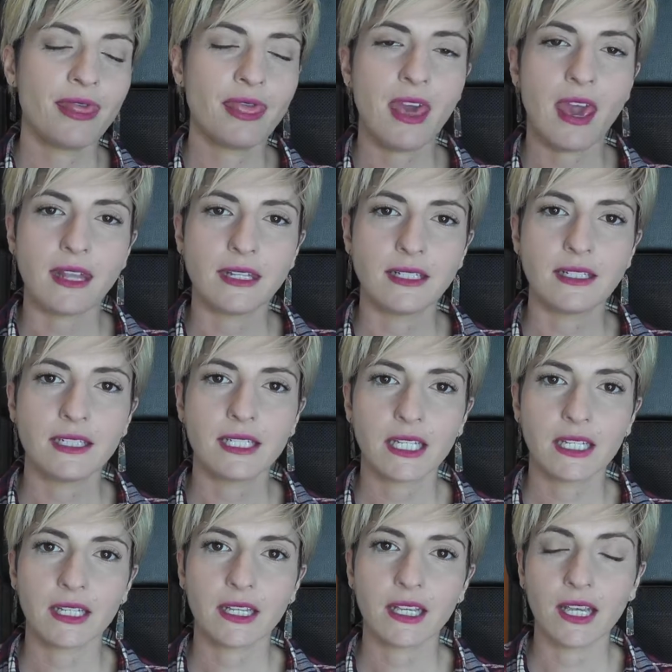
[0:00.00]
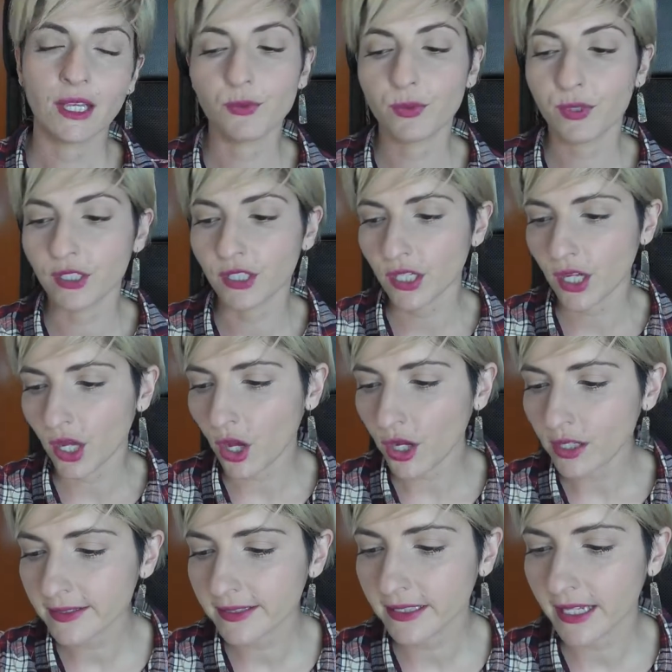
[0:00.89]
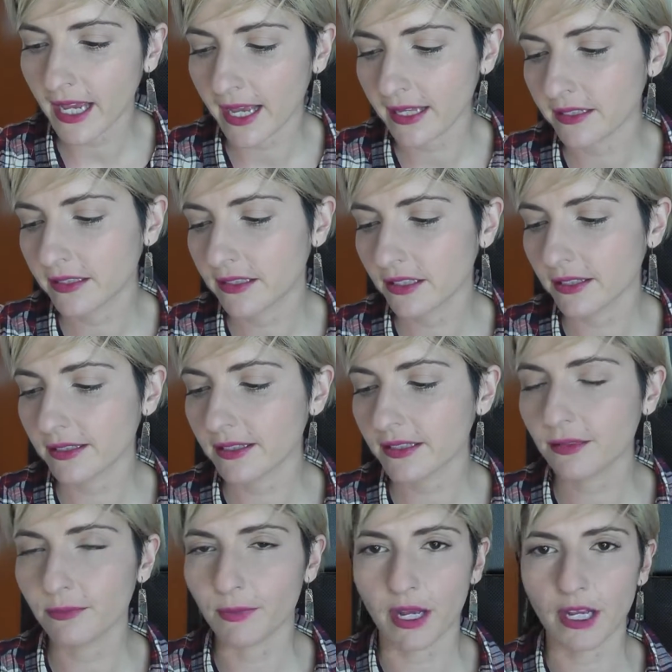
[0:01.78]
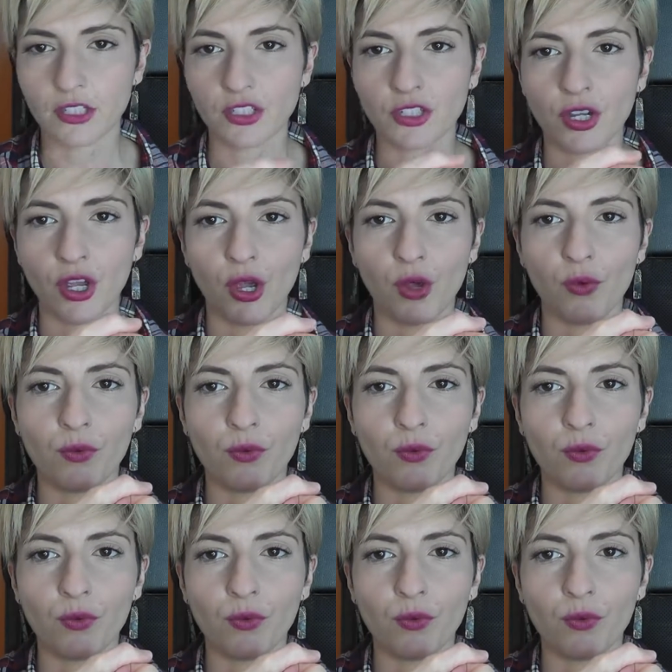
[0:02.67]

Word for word: that it wouldn't oxidize just as much.